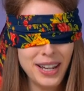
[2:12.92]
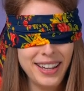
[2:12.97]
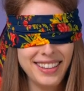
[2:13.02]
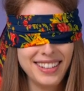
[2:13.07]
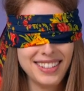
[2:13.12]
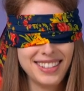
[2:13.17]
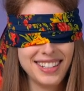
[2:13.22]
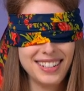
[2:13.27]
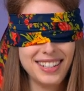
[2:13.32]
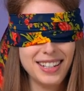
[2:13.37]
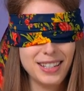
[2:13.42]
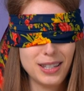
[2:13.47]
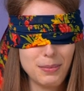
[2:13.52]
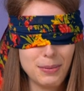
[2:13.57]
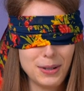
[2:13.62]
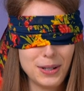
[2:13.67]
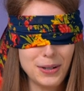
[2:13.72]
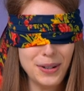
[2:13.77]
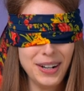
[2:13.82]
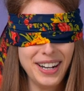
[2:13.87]
This
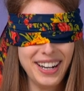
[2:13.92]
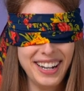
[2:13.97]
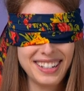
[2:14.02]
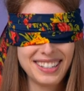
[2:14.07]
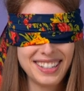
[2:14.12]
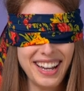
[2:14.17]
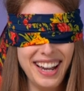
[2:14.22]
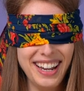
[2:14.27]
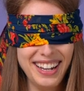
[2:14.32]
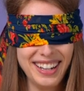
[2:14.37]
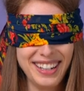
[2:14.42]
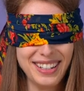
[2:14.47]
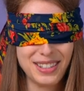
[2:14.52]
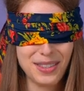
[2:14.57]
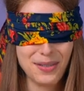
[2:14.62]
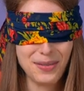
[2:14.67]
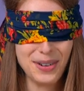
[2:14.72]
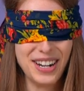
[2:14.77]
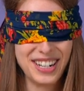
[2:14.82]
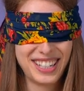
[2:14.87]
anticipatory anxiety is
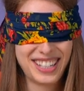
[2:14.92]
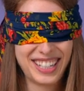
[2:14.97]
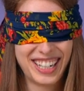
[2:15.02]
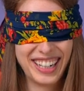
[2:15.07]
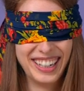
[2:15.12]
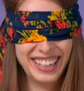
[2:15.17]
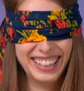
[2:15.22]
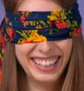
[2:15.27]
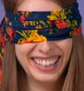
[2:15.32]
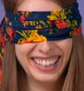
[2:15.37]
the worst.